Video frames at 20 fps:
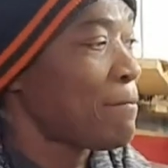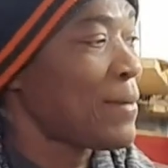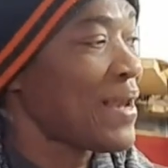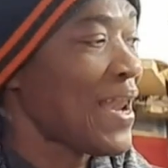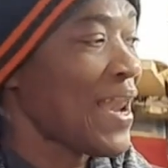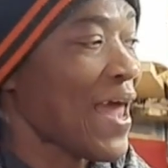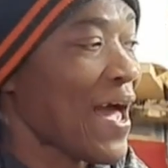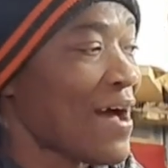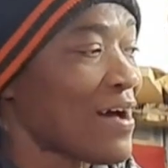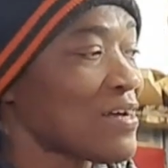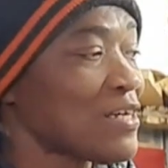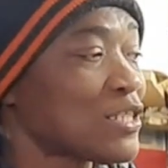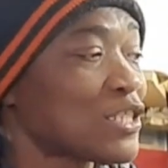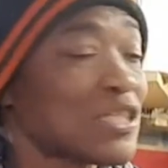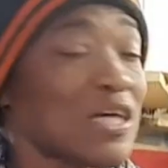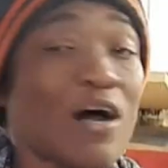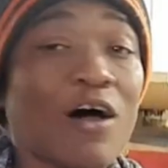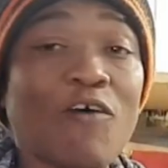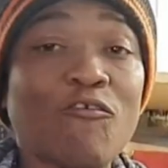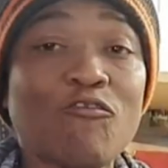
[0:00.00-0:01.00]

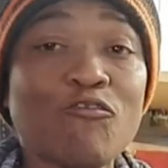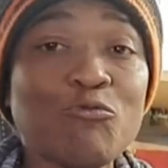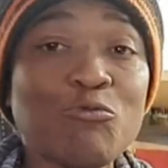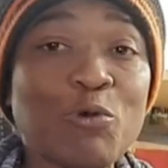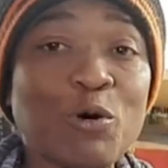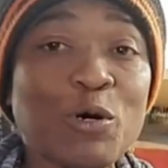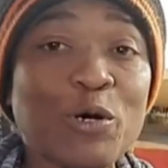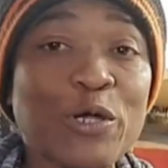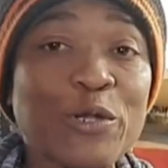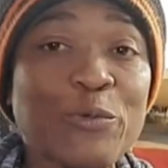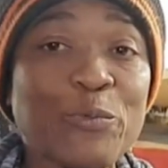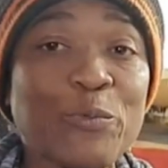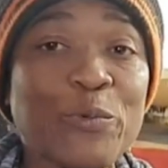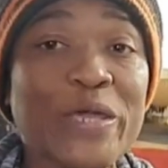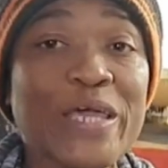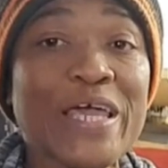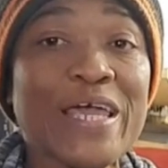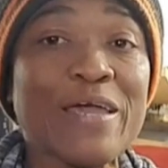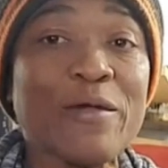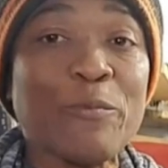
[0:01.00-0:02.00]
planks of wood
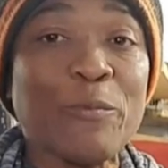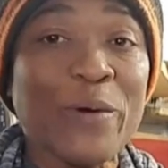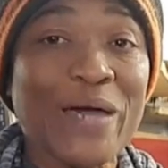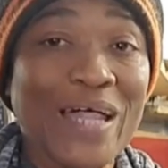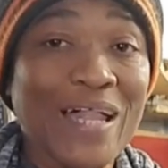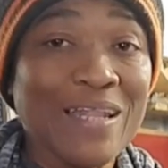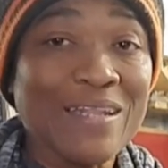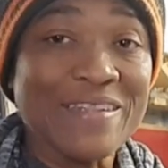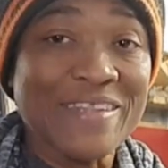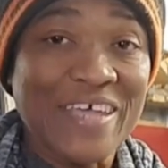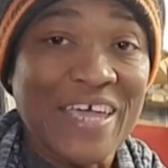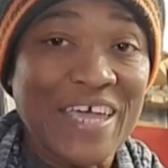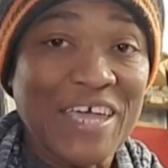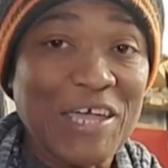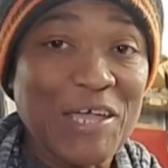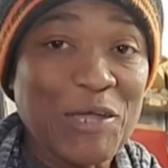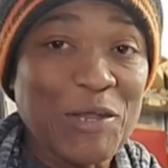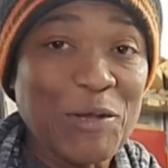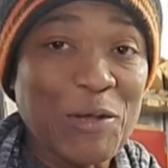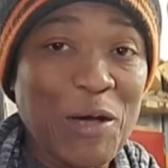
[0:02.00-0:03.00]
we will
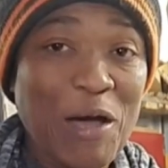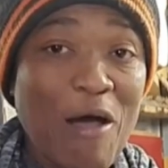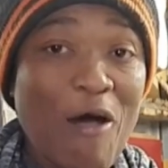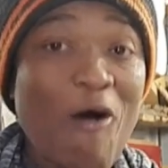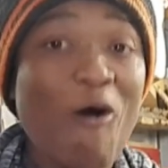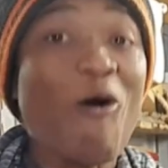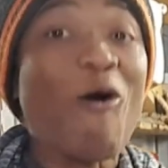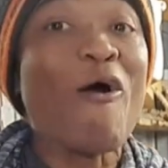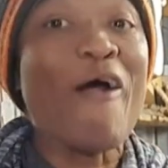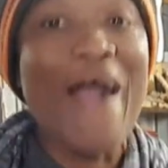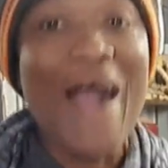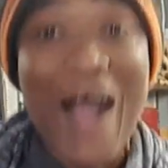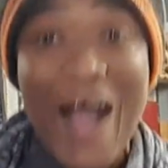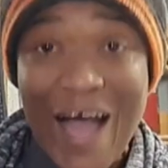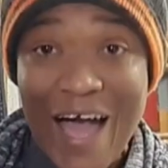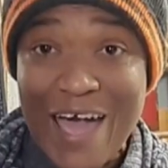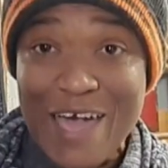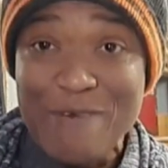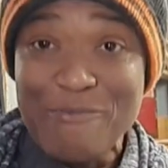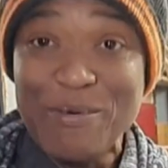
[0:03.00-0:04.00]
need, or
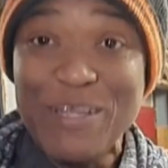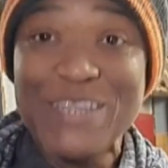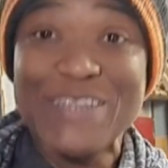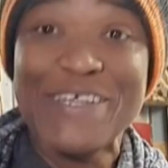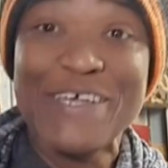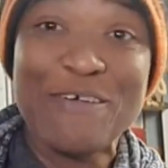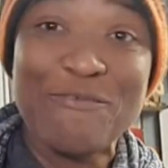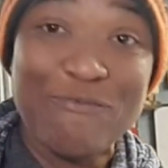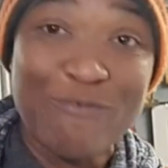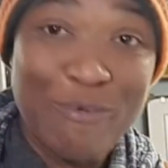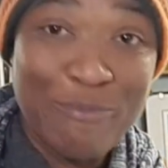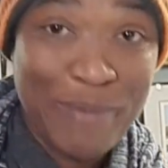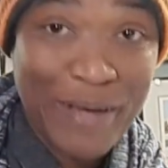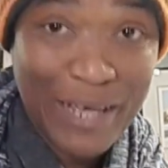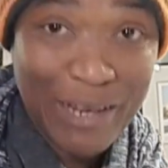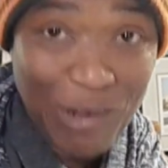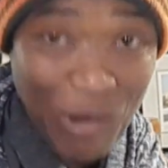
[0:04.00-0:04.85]
I will need for my